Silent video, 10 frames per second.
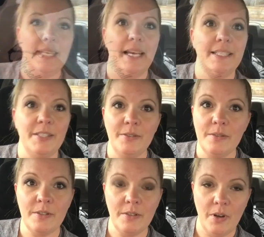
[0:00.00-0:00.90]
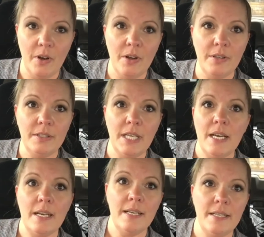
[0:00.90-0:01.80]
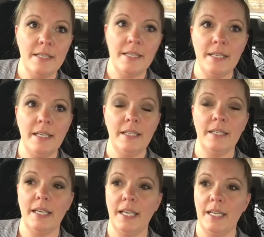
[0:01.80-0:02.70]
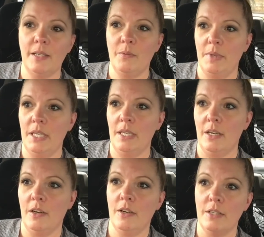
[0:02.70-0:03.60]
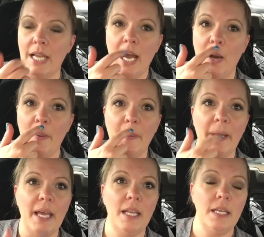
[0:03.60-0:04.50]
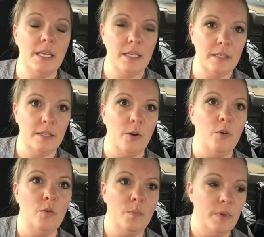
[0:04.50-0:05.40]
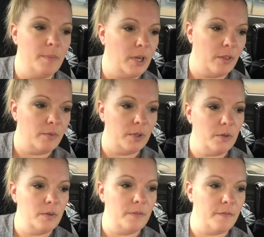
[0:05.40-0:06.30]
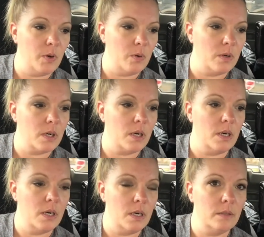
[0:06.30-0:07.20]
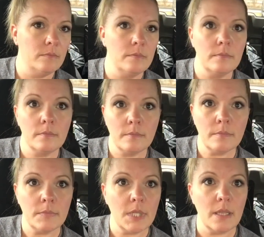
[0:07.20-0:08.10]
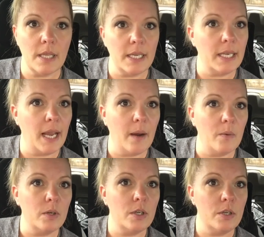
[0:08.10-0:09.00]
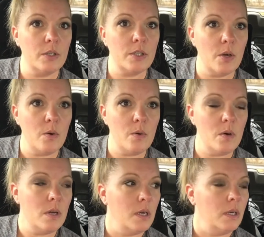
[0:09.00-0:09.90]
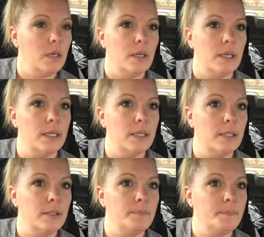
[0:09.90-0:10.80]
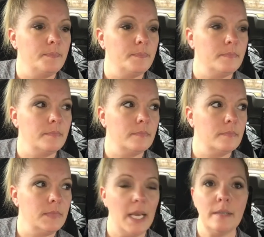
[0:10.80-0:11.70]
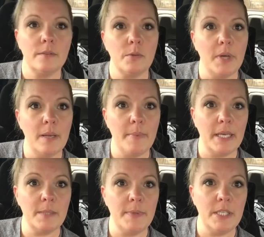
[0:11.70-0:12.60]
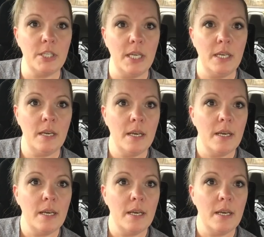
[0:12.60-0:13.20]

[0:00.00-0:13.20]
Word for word: Tattoos are all done and we are now heading home. We've been on the road for like an hour or so. Um, yeah, so we're headed back to PG